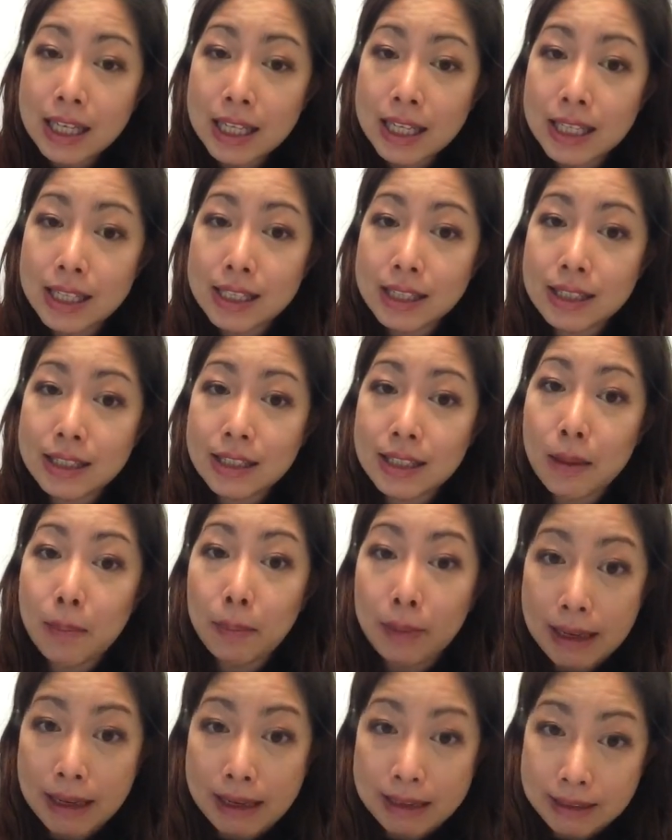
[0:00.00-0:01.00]
it's a
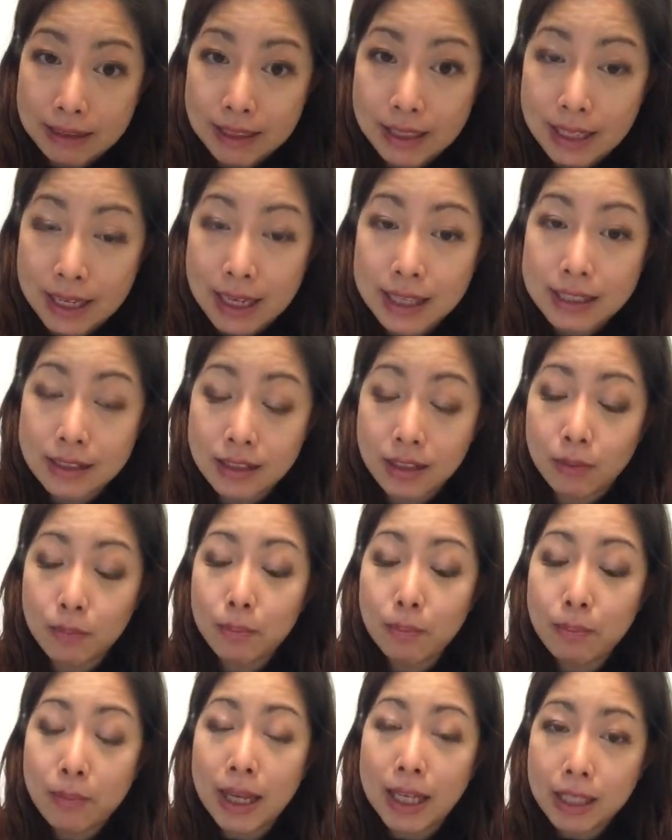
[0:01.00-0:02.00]
blend that has
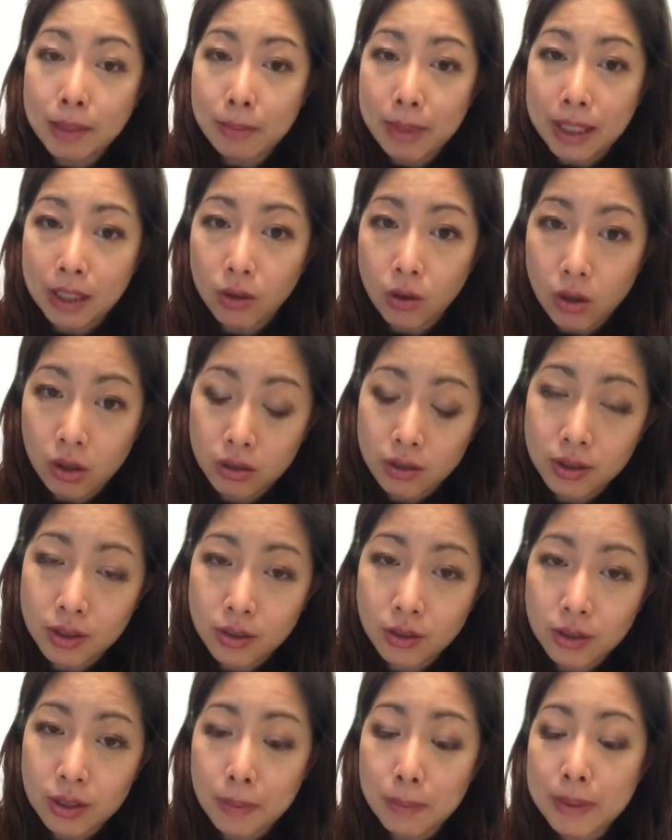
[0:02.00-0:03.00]
many, many oils.
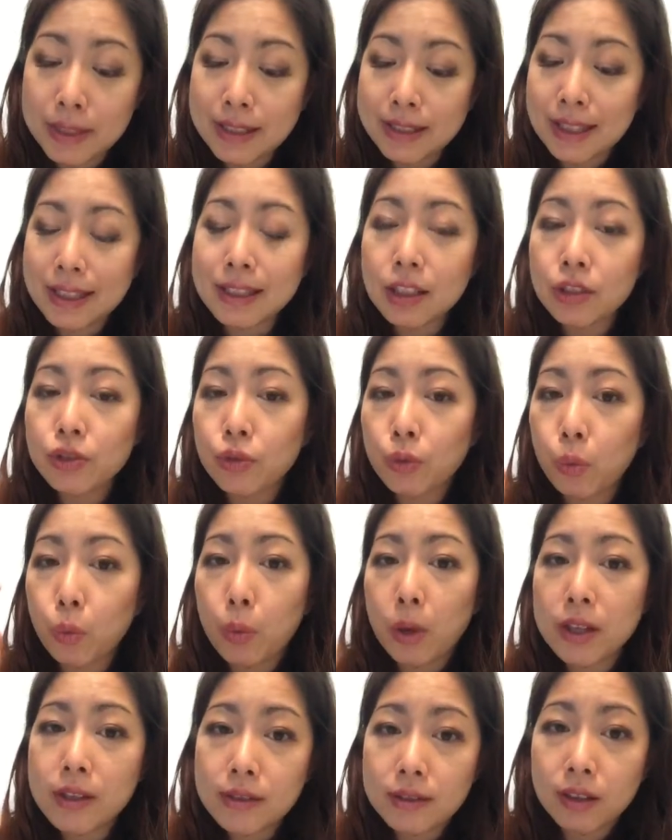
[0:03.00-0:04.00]
So the percentage of
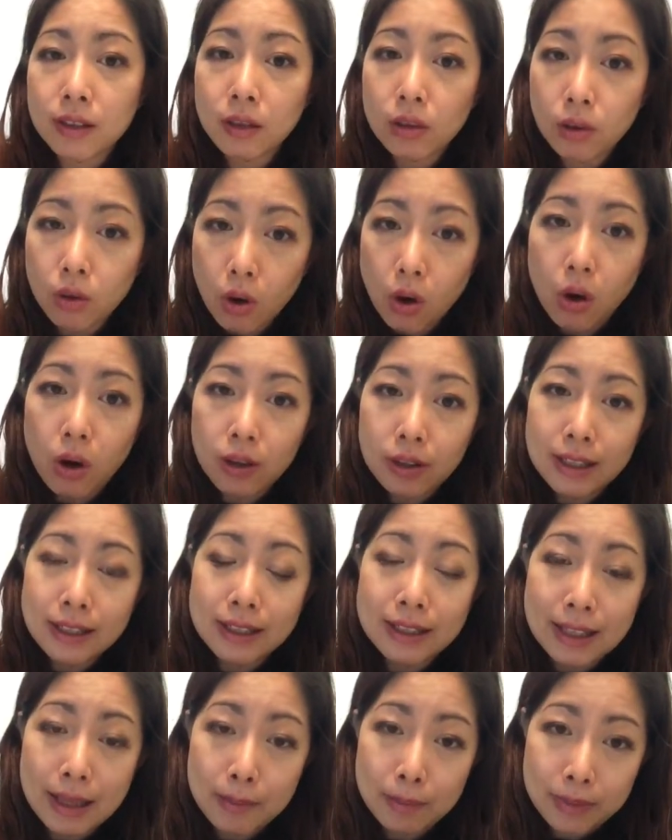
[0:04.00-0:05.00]
one single oil
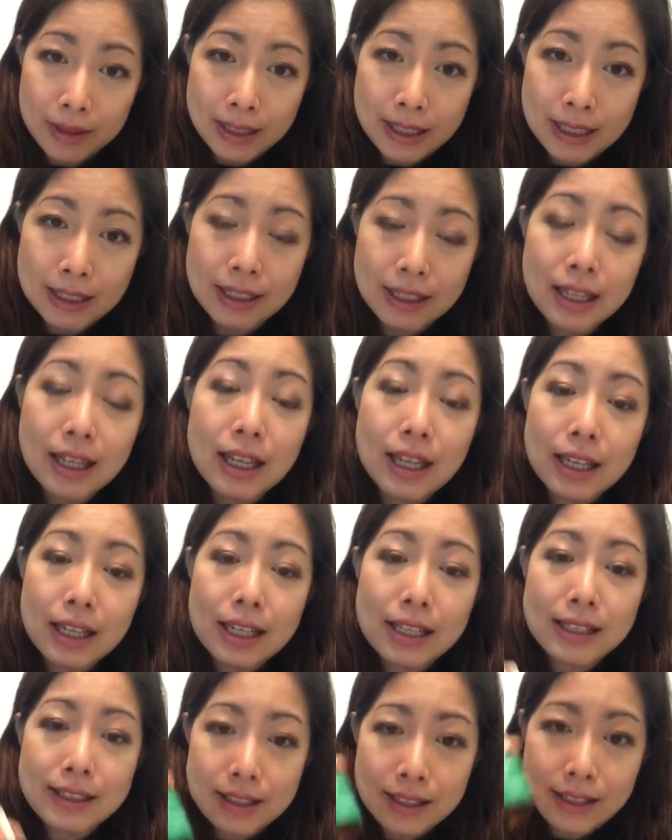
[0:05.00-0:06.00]
in that blend
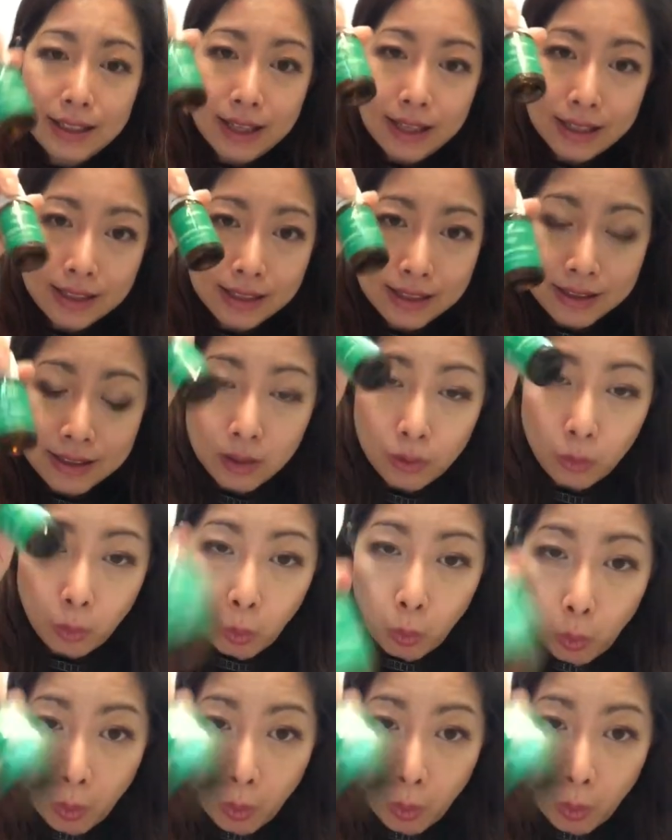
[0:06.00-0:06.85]
is less than